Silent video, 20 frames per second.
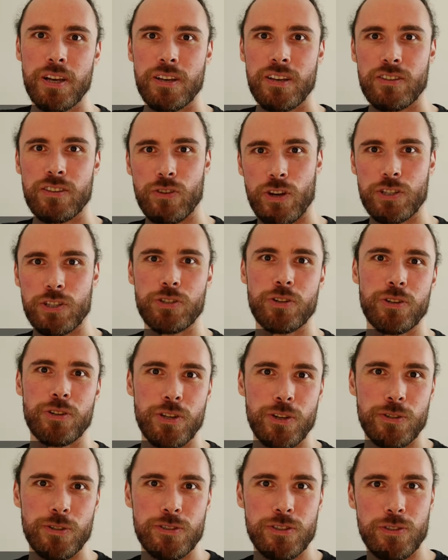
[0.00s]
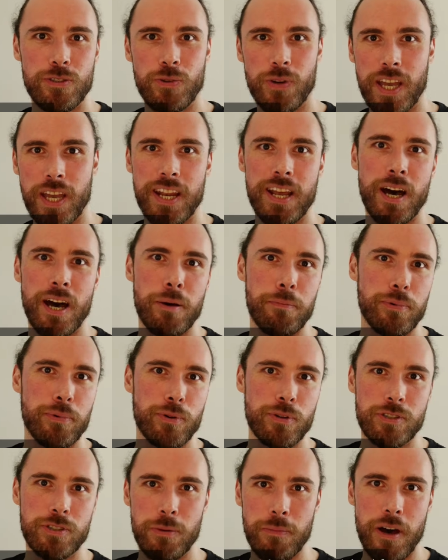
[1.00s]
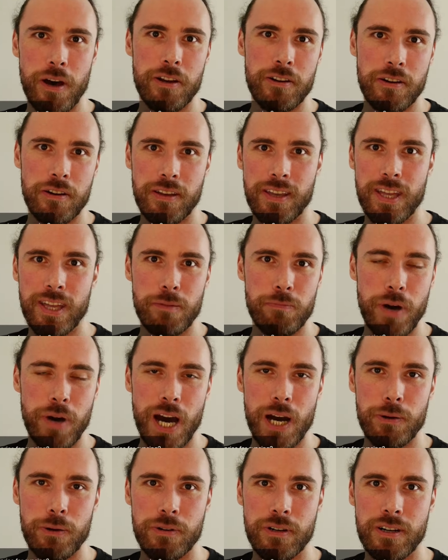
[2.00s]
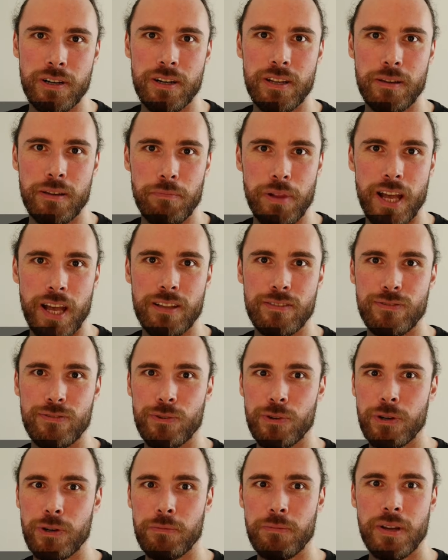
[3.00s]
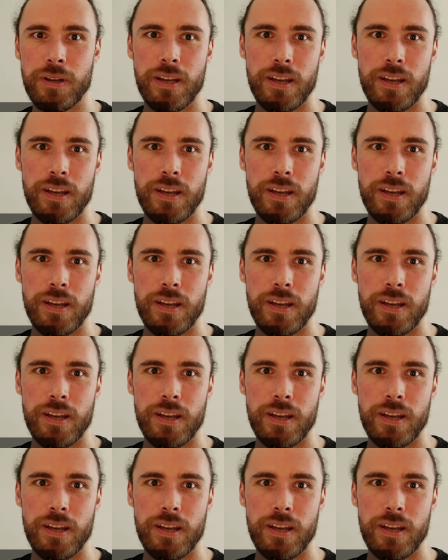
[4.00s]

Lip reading: trust your notes to GitHub or some other Git-powered platform,